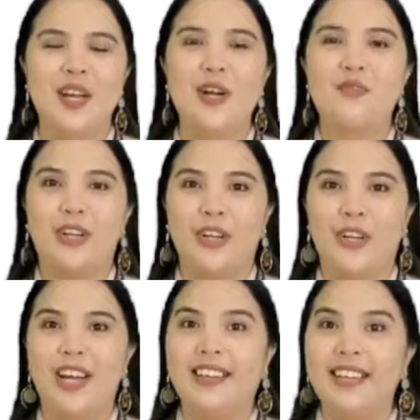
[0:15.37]
For
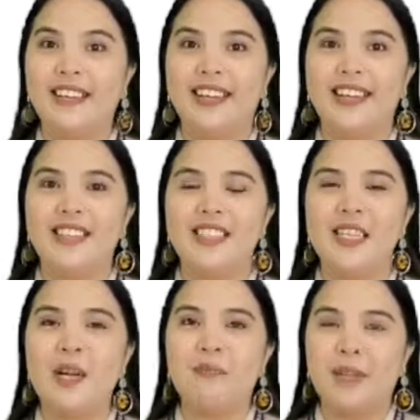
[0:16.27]
your attendance,
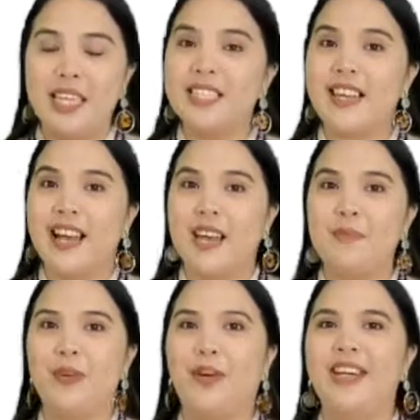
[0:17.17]
please
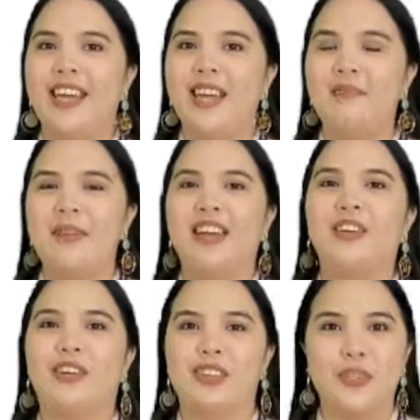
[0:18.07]
type your name and
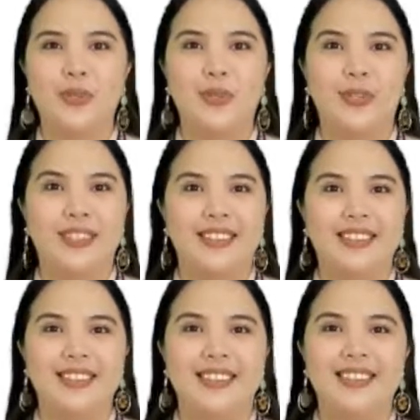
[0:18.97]
your school.
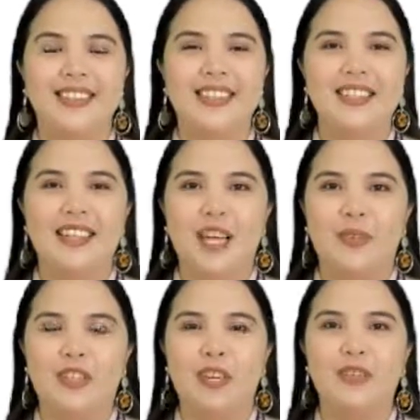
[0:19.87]
I
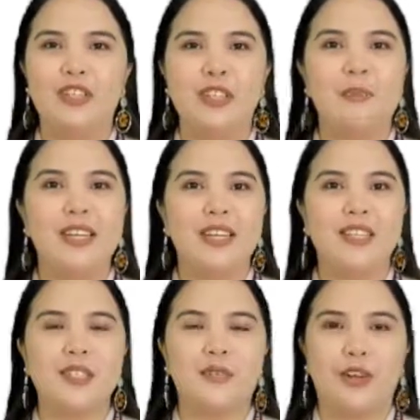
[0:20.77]
will give you three
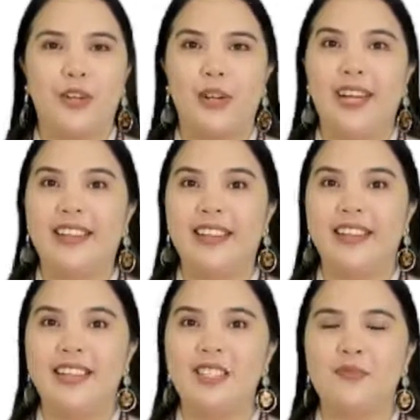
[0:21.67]
minutes for your
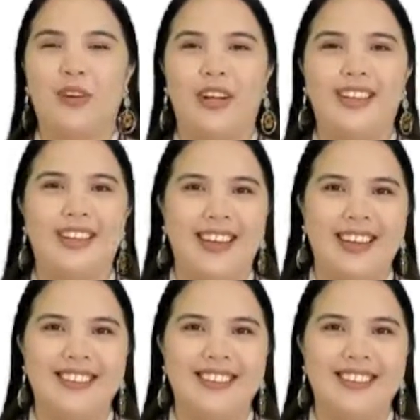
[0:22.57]
attendance for today.